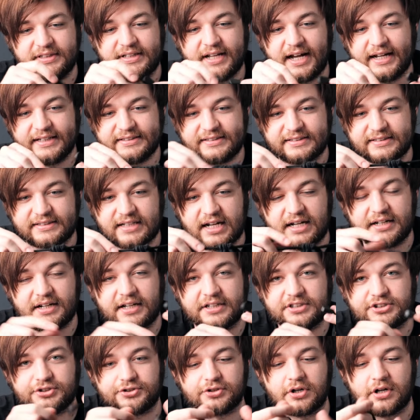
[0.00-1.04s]
nice. It's got a
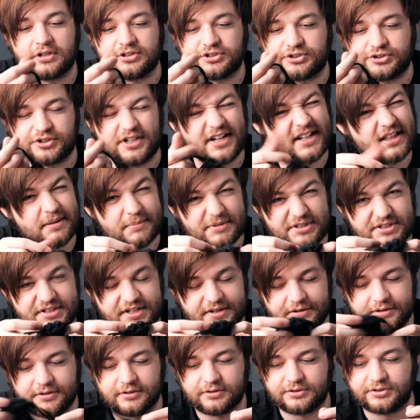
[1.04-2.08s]
nice drawstring. The
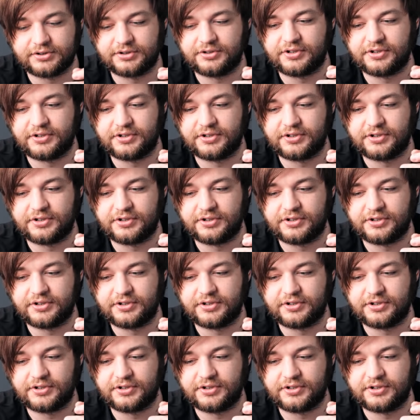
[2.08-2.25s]
materials are